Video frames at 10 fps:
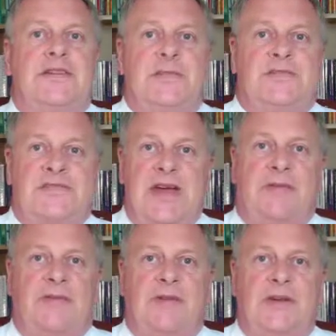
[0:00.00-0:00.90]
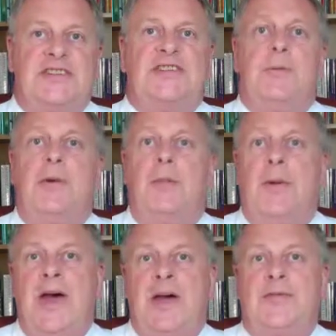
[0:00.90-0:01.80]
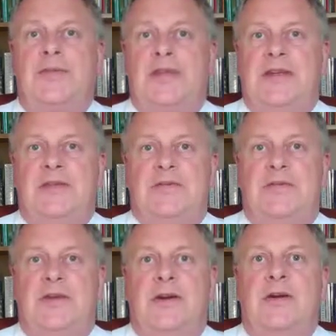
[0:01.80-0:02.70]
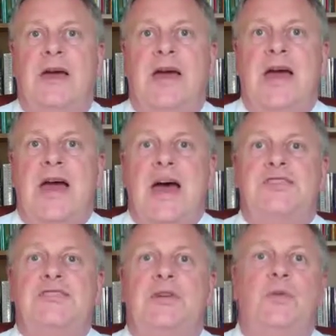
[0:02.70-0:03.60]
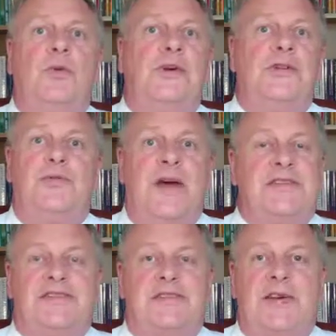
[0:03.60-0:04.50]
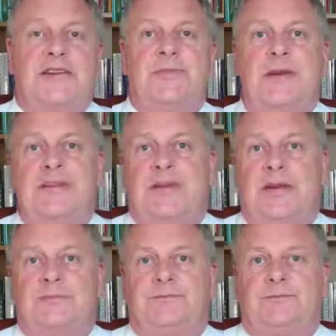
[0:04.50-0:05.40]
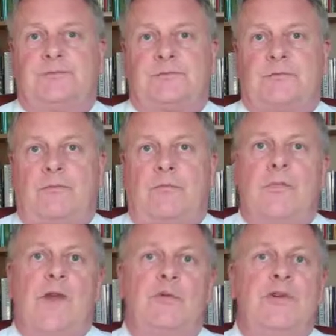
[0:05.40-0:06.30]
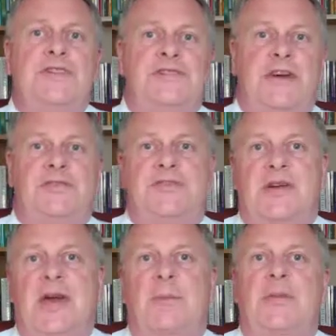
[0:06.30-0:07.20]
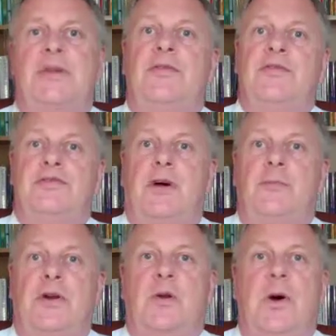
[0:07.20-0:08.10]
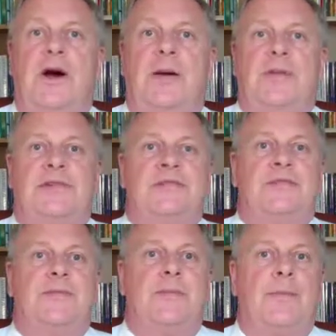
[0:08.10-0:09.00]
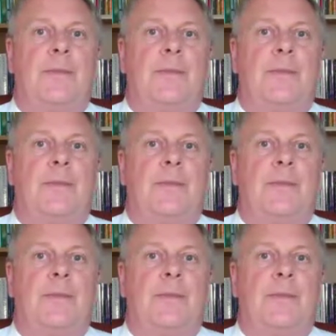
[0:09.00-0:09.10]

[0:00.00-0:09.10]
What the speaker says: Tip 7 is to prepare for the interview as you would a face-to-face meeting. Research the company and the job requirements.